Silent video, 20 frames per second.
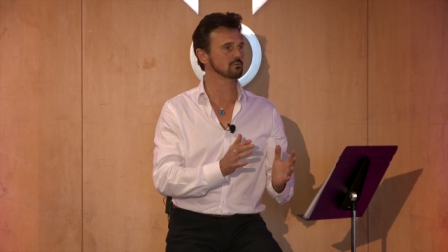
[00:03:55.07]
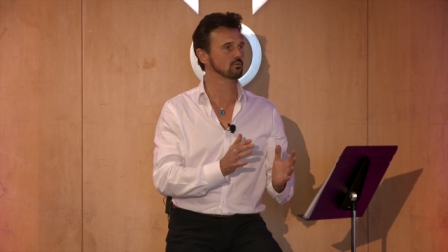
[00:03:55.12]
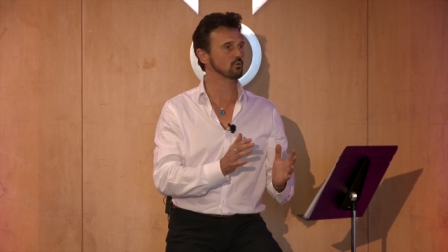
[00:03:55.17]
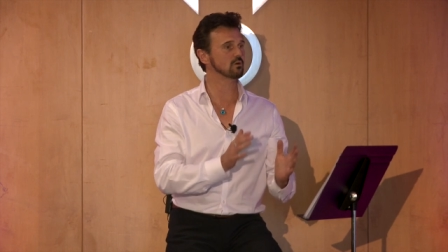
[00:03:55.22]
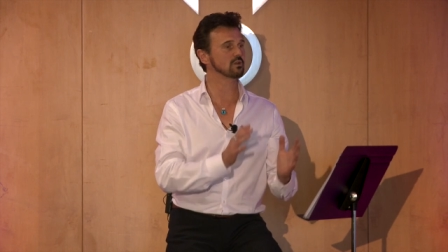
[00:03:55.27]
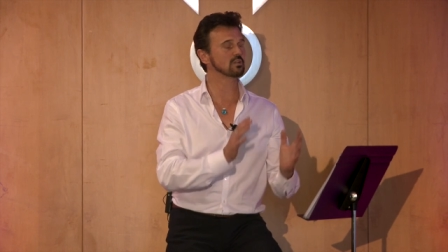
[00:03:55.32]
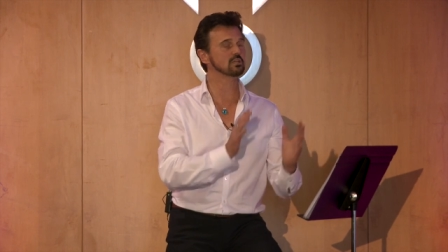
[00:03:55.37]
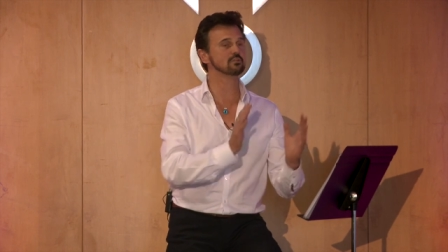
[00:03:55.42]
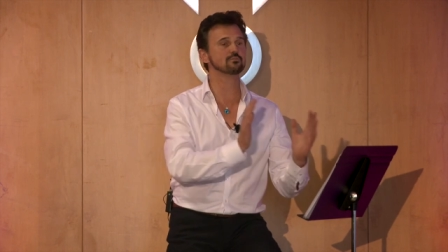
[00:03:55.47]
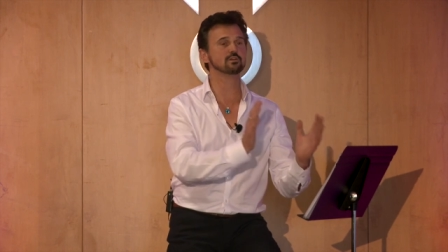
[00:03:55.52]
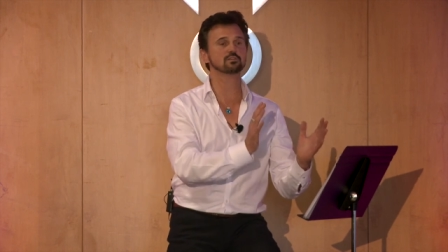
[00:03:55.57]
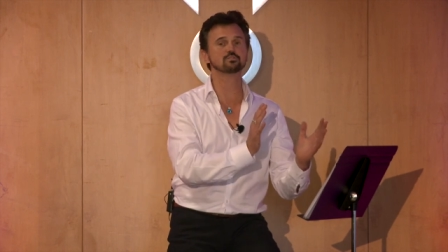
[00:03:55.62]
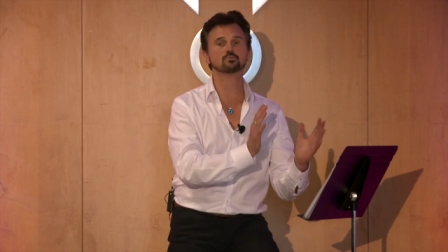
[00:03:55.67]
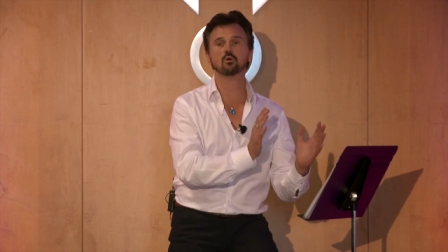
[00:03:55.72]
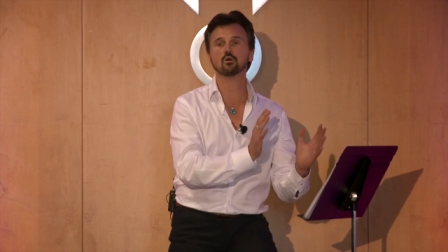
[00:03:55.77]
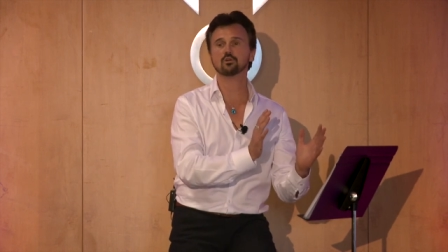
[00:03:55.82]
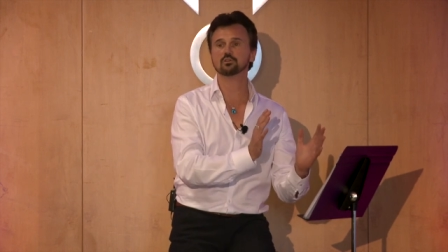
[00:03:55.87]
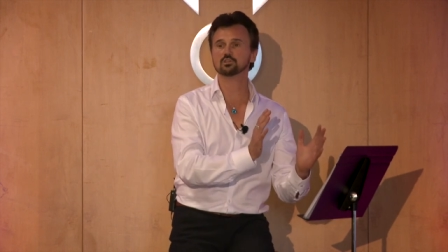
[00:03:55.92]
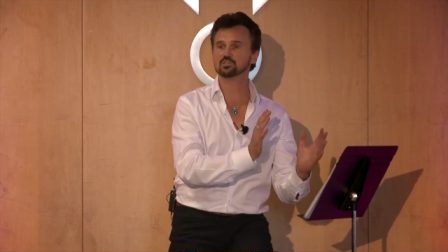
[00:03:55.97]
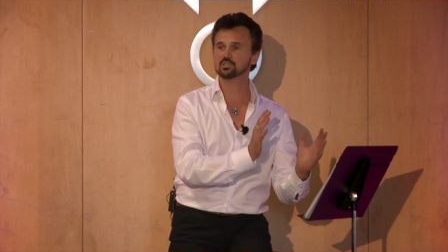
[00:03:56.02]
or
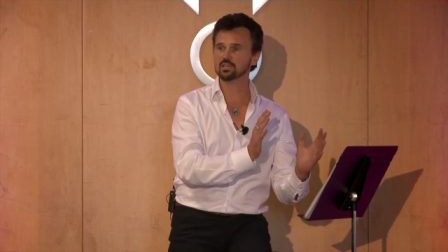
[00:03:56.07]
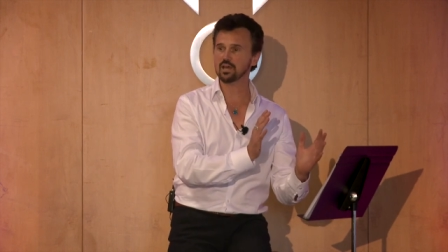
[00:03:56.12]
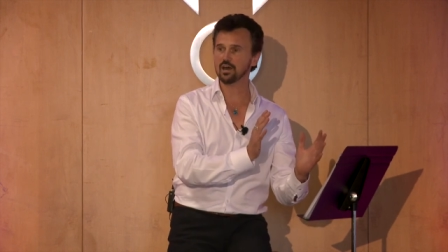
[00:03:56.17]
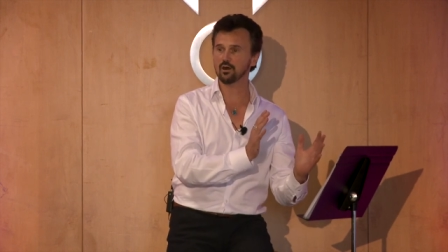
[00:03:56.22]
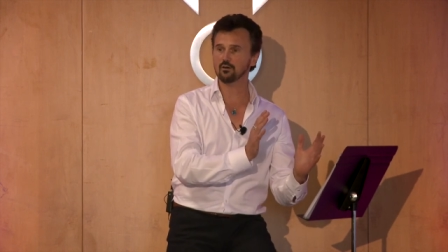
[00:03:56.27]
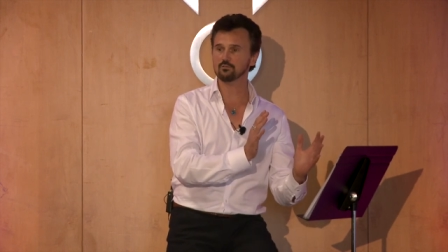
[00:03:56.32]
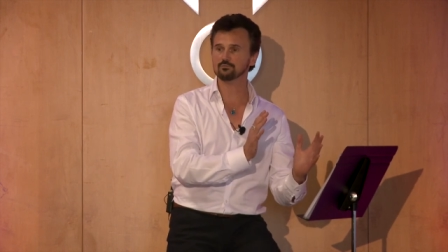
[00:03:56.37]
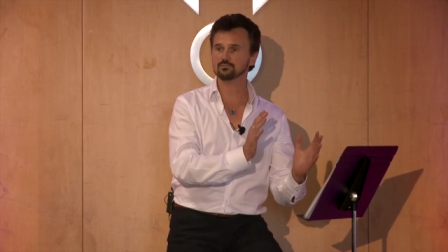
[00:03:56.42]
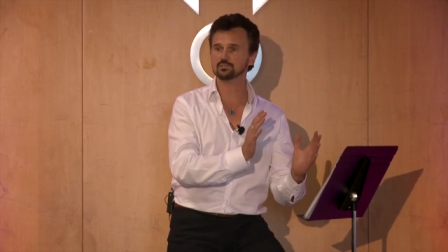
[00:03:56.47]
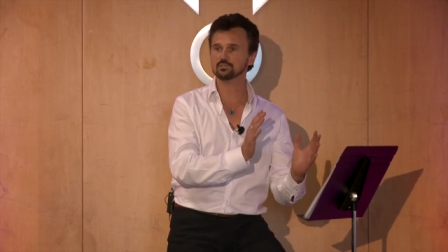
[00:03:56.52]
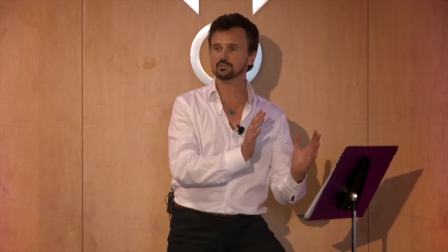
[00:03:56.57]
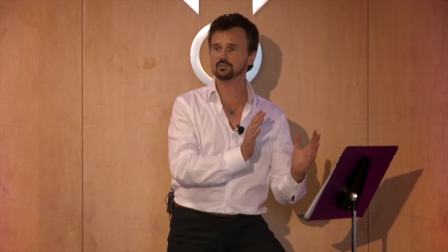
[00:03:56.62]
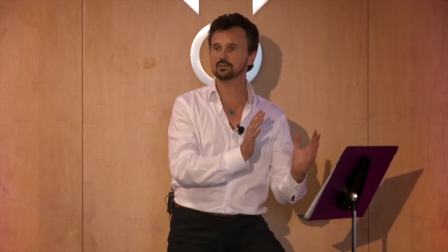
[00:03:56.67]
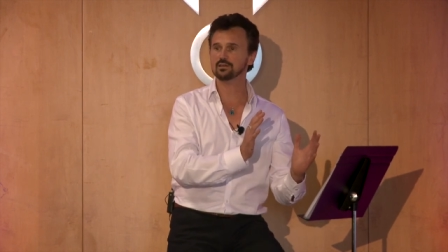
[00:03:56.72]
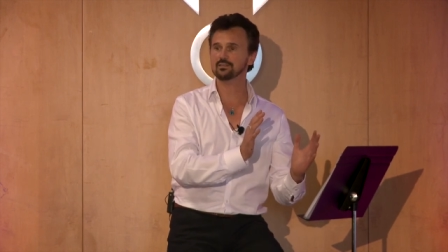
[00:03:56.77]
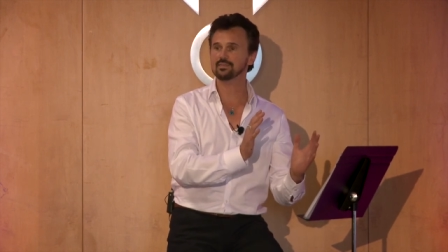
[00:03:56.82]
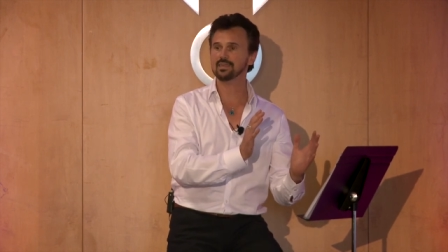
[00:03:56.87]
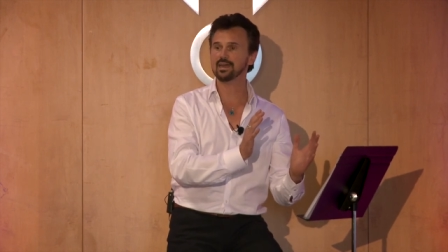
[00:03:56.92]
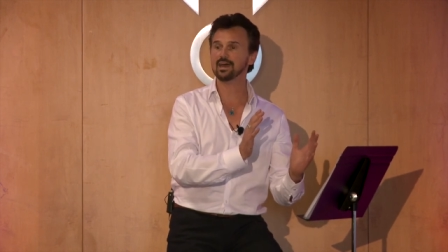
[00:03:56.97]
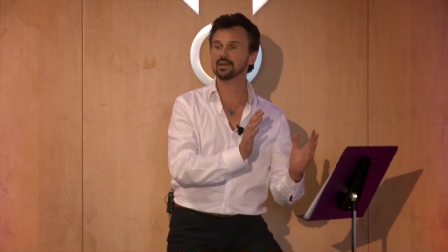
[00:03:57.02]
individual ourselves,
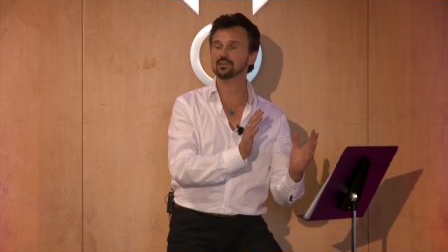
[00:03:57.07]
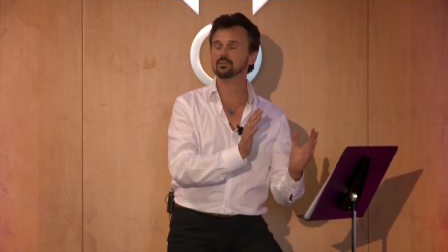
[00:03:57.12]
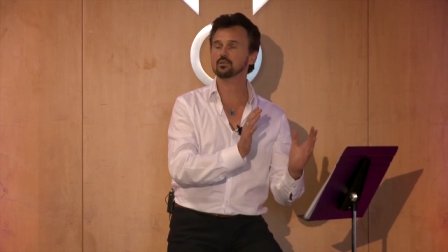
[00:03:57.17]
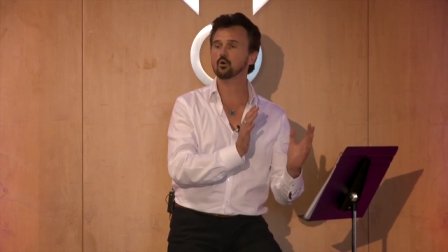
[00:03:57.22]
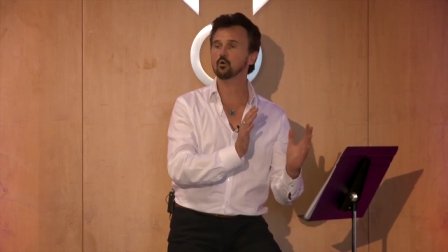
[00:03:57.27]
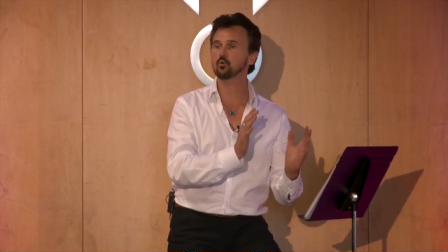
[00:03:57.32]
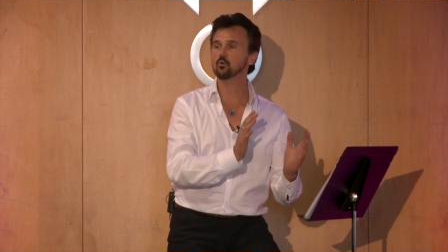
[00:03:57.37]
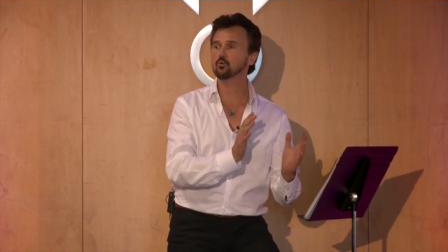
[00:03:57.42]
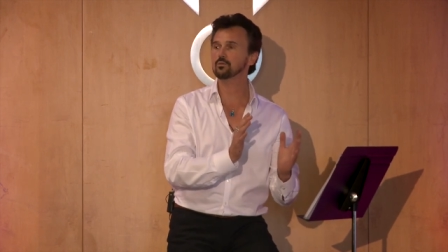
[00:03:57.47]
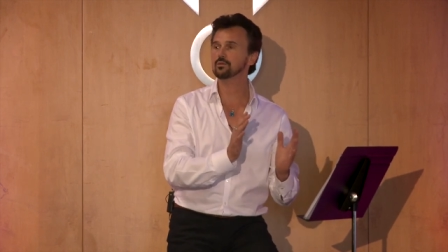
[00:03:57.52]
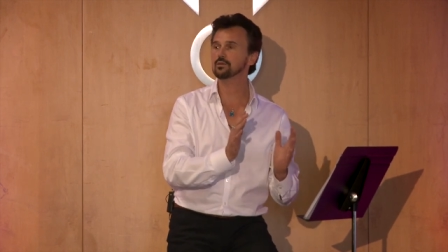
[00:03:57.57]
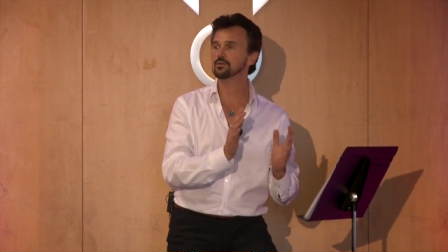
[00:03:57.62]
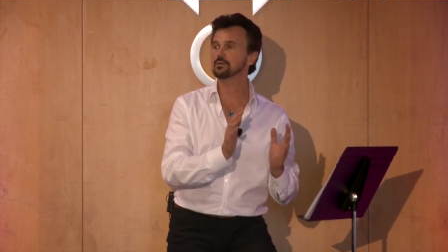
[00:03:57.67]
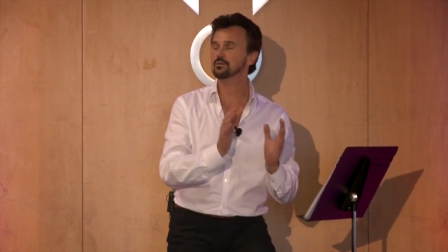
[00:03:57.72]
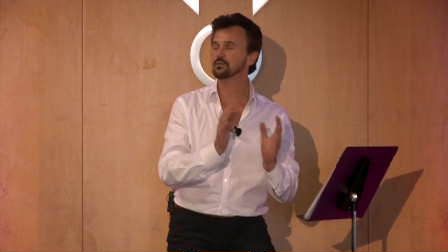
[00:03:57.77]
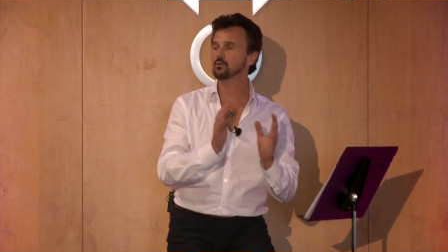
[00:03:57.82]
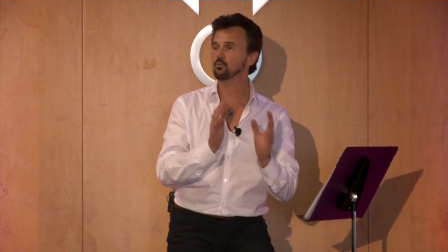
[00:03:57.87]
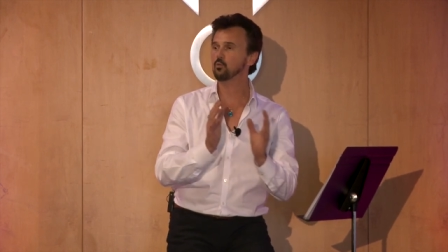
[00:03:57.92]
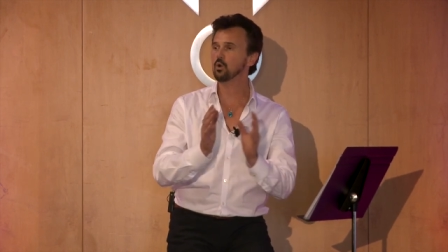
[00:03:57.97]
and that only